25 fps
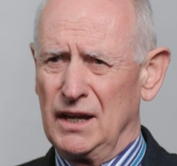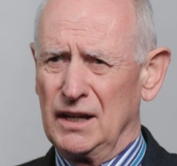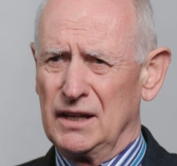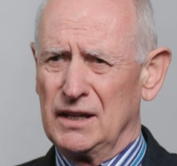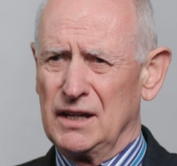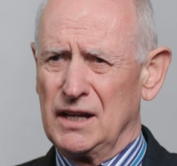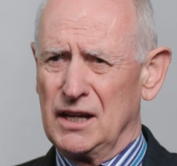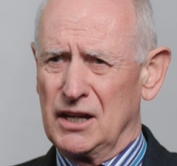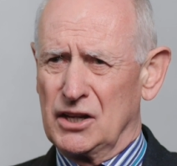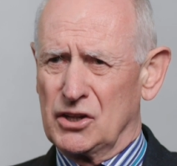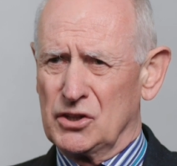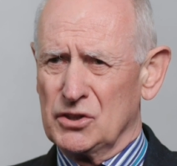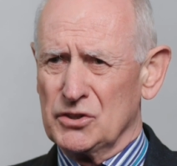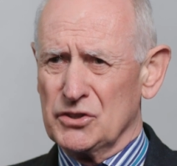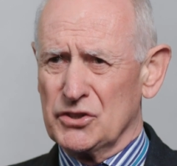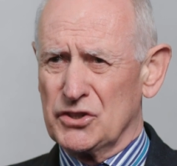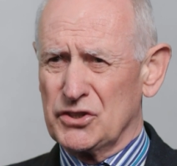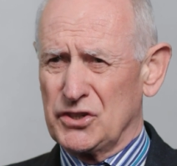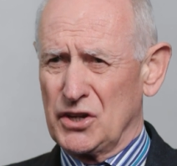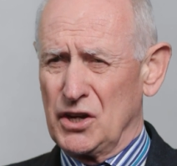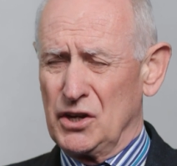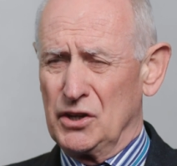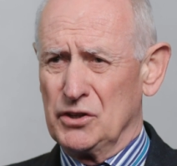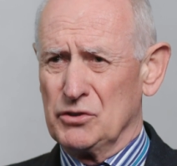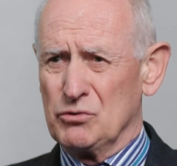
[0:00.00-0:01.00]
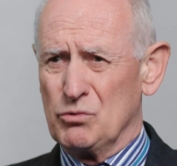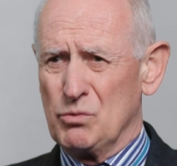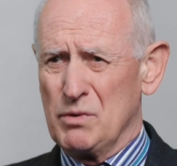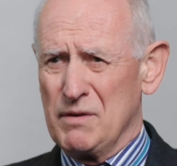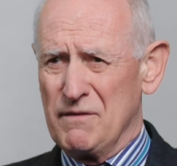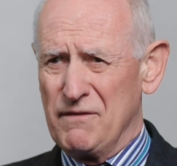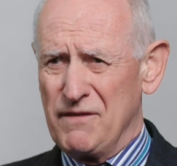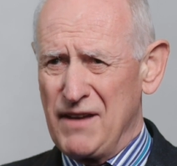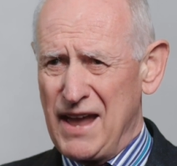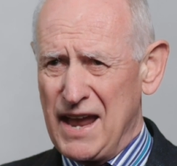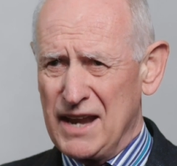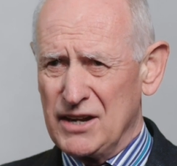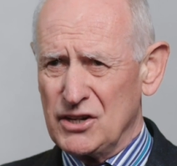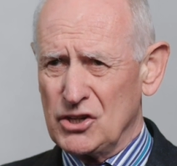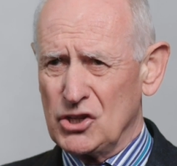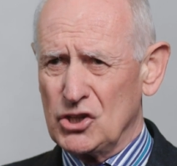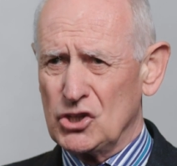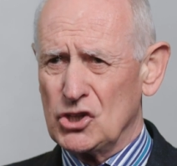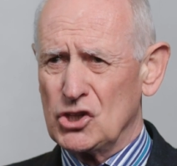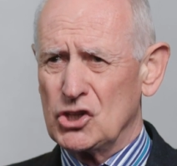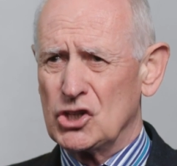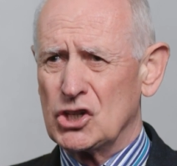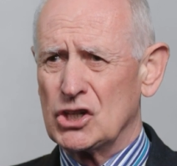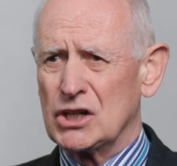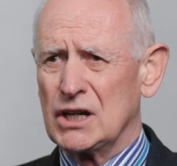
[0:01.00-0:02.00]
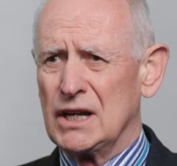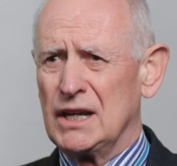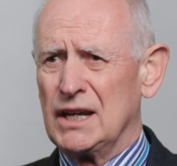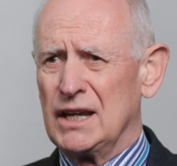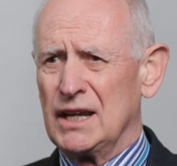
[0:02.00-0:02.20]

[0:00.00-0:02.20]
it concerned revenge,